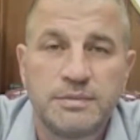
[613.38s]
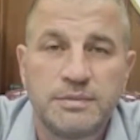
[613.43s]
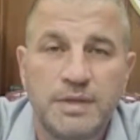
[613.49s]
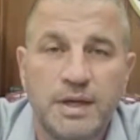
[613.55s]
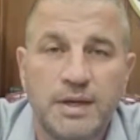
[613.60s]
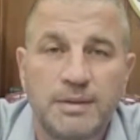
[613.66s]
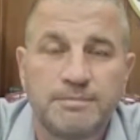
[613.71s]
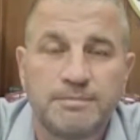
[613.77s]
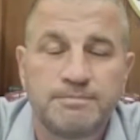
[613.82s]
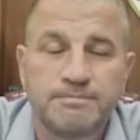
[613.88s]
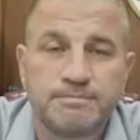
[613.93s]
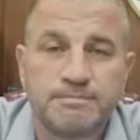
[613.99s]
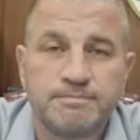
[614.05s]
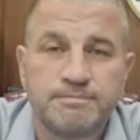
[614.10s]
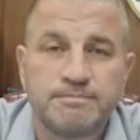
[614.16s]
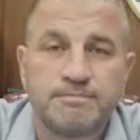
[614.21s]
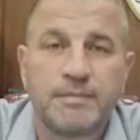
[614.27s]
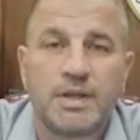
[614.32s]

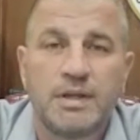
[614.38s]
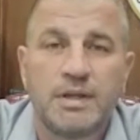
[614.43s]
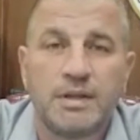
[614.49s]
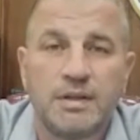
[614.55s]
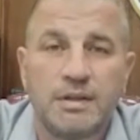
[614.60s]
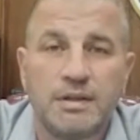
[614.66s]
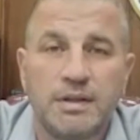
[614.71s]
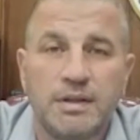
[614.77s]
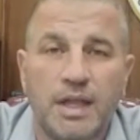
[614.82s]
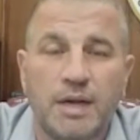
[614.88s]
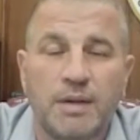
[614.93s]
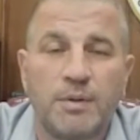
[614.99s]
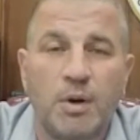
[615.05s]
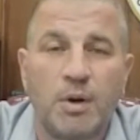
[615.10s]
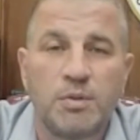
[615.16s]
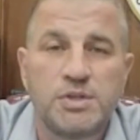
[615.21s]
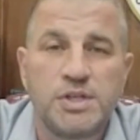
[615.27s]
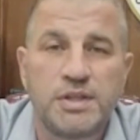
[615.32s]
Let him
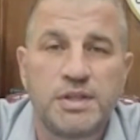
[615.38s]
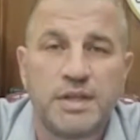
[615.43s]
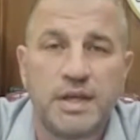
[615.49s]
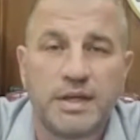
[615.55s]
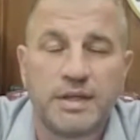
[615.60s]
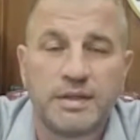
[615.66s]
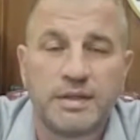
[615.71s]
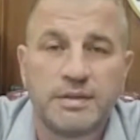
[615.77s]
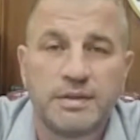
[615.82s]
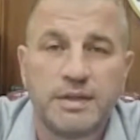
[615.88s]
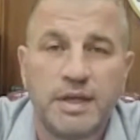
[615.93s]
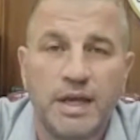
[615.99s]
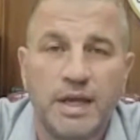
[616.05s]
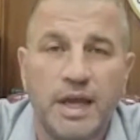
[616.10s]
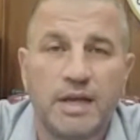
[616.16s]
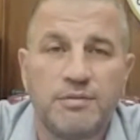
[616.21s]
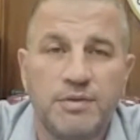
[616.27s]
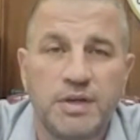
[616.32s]
know what you think.
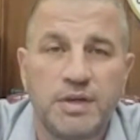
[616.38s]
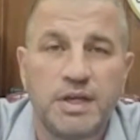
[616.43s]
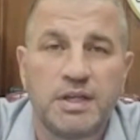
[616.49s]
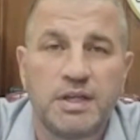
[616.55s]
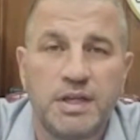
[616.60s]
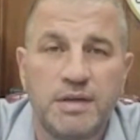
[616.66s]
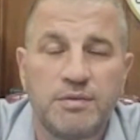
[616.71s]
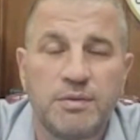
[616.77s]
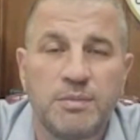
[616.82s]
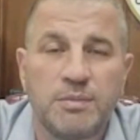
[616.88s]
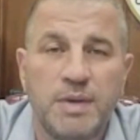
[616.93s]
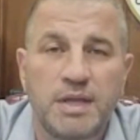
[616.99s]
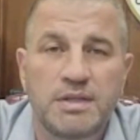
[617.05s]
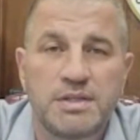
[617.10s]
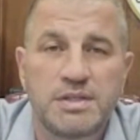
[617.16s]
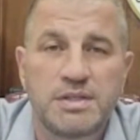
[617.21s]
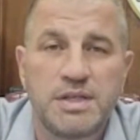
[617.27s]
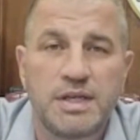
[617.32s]
And if you could even make
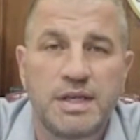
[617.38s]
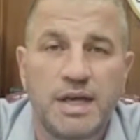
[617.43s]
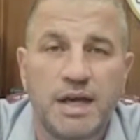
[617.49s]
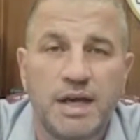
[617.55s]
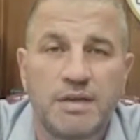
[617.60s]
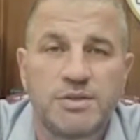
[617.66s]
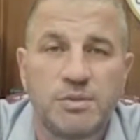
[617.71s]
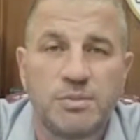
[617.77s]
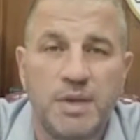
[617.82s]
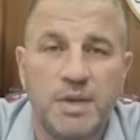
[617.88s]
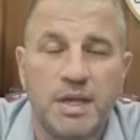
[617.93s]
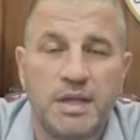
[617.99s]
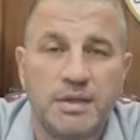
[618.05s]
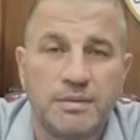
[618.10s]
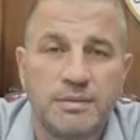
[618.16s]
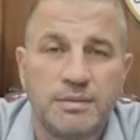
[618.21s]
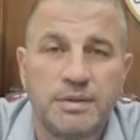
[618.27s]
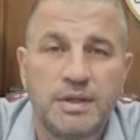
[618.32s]
the city council
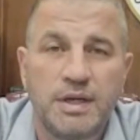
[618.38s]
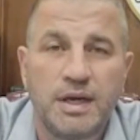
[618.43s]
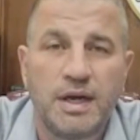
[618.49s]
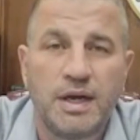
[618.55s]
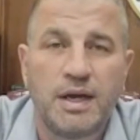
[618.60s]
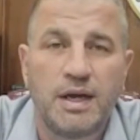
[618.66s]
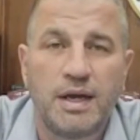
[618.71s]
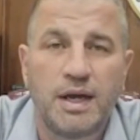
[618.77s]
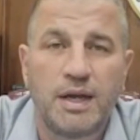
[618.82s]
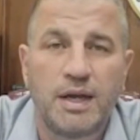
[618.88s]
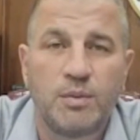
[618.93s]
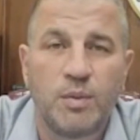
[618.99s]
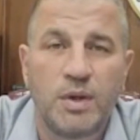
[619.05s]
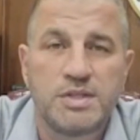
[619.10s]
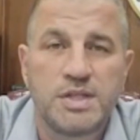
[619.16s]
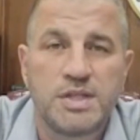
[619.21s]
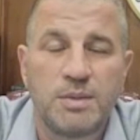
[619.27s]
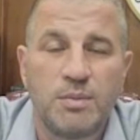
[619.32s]
meeting on
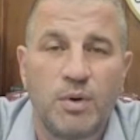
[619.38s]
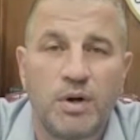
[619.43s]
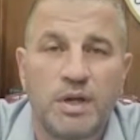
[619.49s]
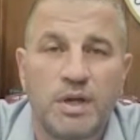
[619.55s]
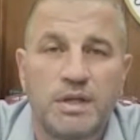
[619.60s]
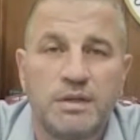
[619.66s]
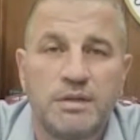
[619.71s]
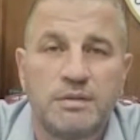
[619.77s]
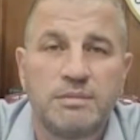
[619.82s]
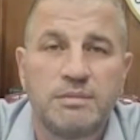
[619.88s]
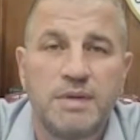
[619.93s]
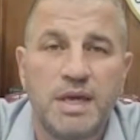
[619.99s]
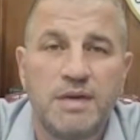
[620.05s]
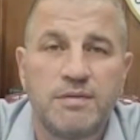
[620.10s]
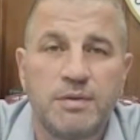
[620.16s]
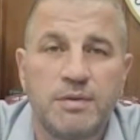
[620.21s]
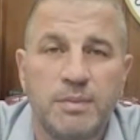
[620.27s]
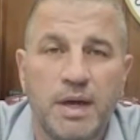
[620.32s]
Wednesday morning,
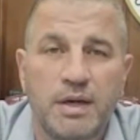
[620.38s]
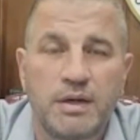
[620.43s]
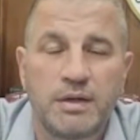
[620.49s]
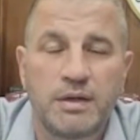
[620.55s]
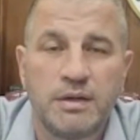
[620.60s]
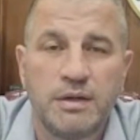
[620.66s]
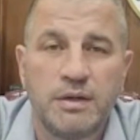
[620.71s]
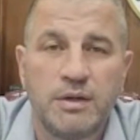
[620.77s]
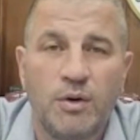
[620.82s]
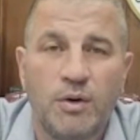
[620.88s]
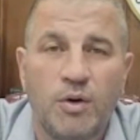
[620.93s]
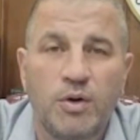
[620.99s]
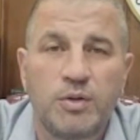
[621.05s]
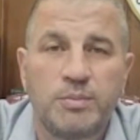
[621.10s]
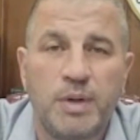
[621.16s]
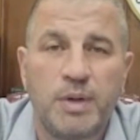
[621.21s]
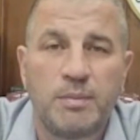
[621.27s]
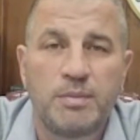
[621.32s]
even better. Or
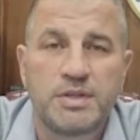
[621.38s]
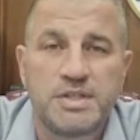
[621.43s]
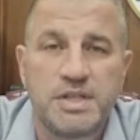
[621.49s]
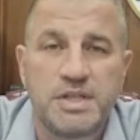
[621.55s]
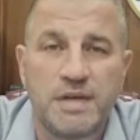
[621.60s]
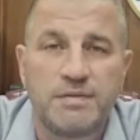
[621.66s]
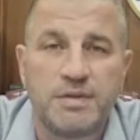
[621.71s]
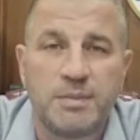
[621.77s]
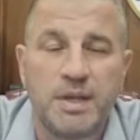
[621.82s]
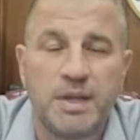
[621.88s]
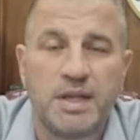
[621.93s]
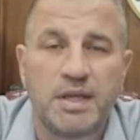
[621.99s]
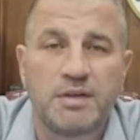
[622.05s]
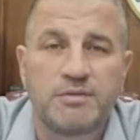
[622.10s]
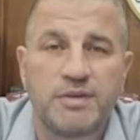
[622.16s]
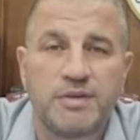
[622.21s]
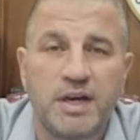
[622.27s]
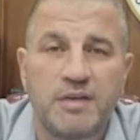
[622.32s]
the public safety meeting
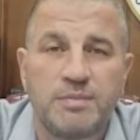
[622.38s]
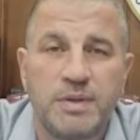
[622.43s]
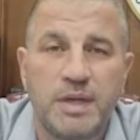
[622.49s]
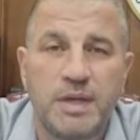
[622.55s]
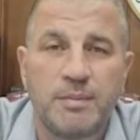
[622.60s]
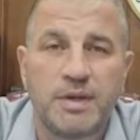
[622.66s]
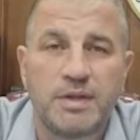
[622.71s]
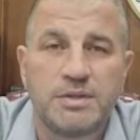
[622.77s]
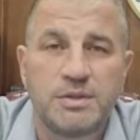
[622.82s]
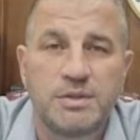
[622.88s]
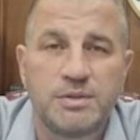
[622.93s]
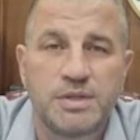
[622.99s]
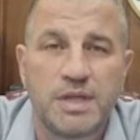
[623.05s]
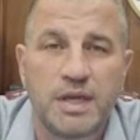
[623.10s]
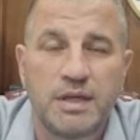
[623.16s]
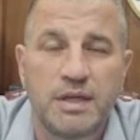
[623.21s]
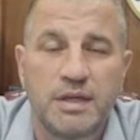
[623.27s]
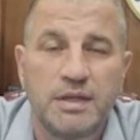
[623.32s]
at 5 p.m. on
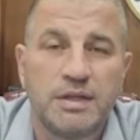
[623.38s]
Tuesday.